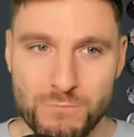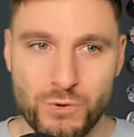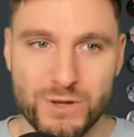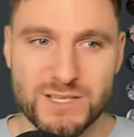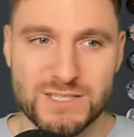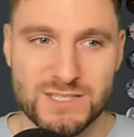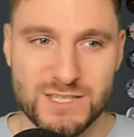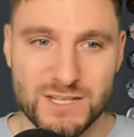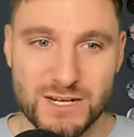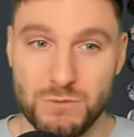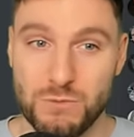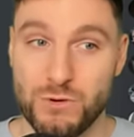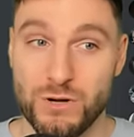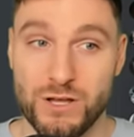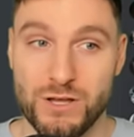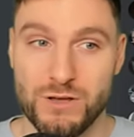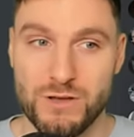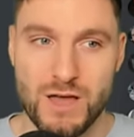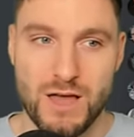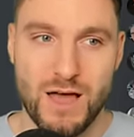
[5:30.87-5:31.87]
points that I want
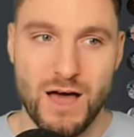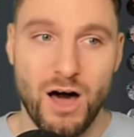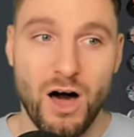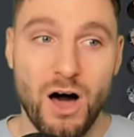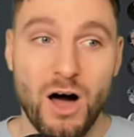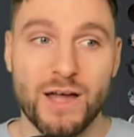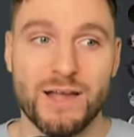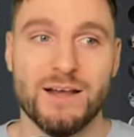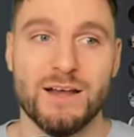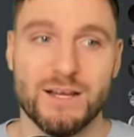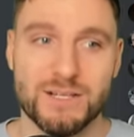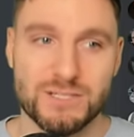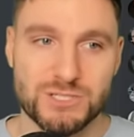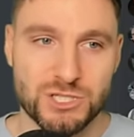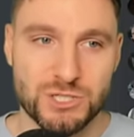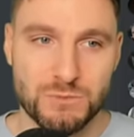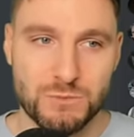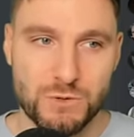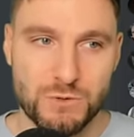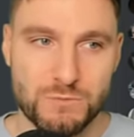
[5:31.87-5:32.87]
to highlight
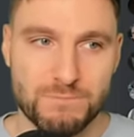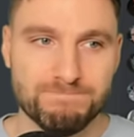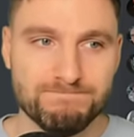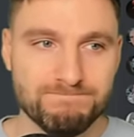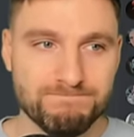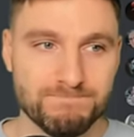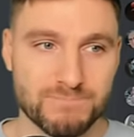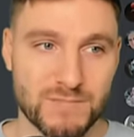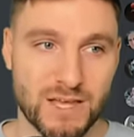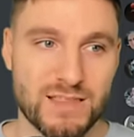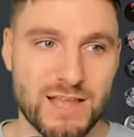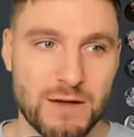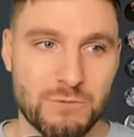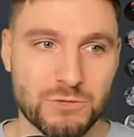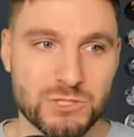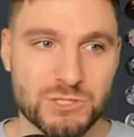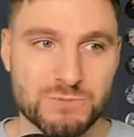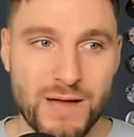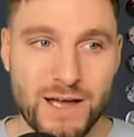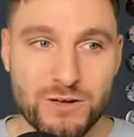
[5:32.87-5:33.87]
to you all. And that
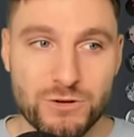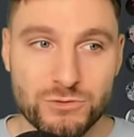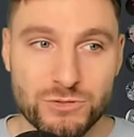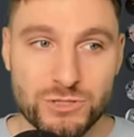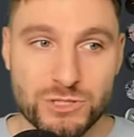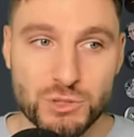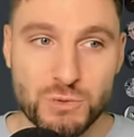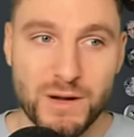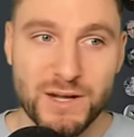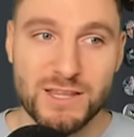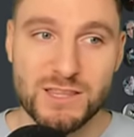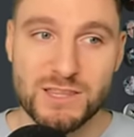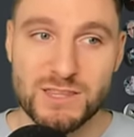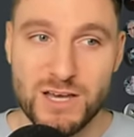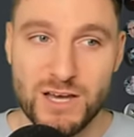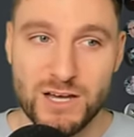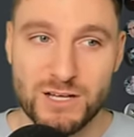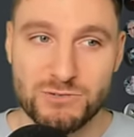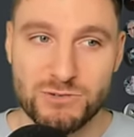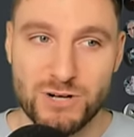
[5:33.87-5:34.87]
was back on the
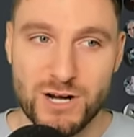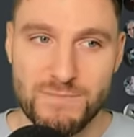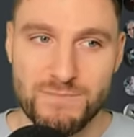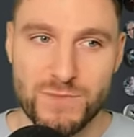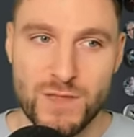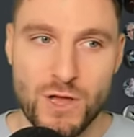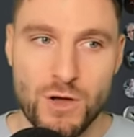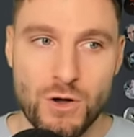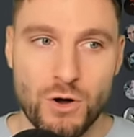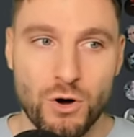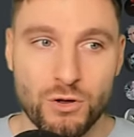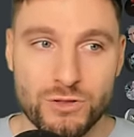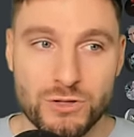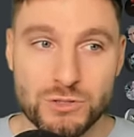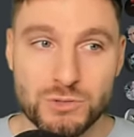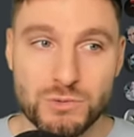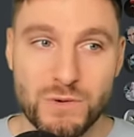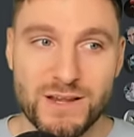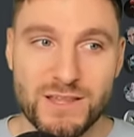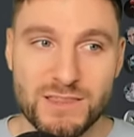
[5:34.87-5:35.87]
twenty-third, right? On the
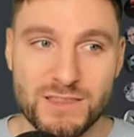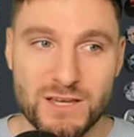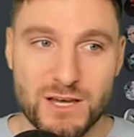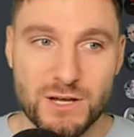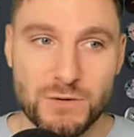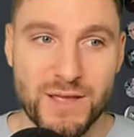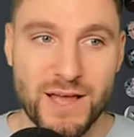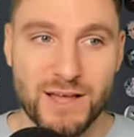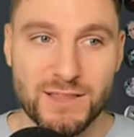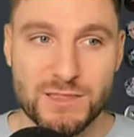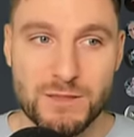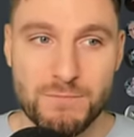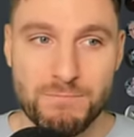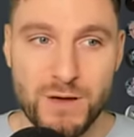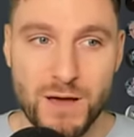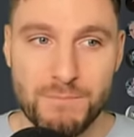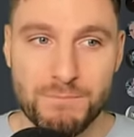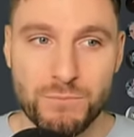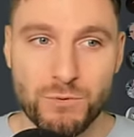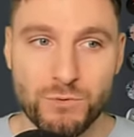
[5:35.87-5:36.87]
twenty-third, we had the
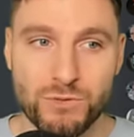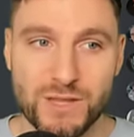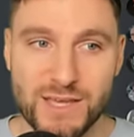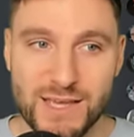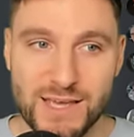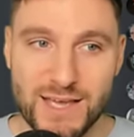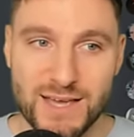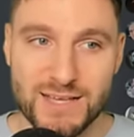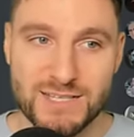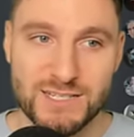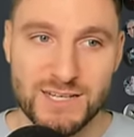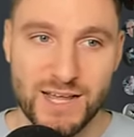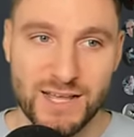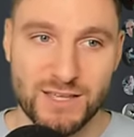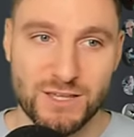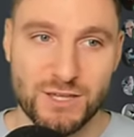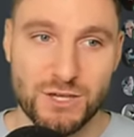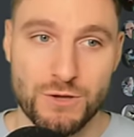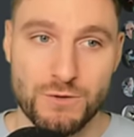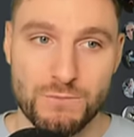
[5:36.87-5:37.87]
pump on the E S and N
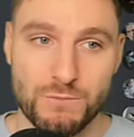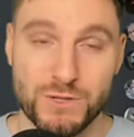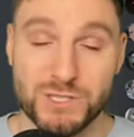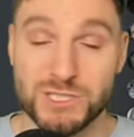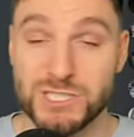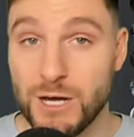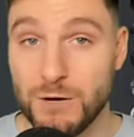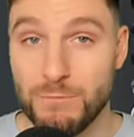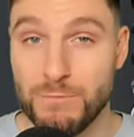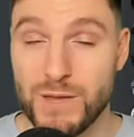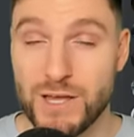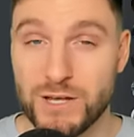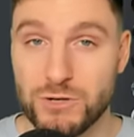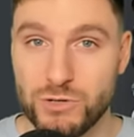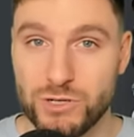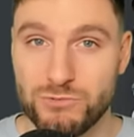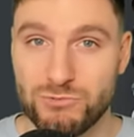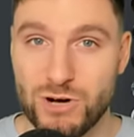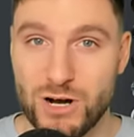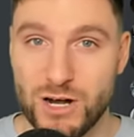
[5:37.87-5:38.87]
Q, which helped
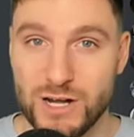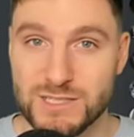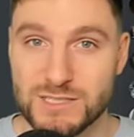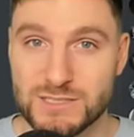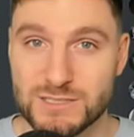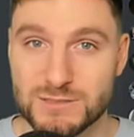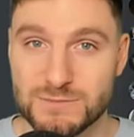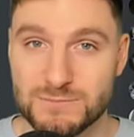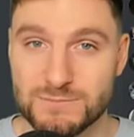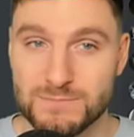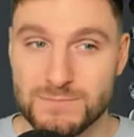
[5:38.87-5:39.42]
Bitcoin rise.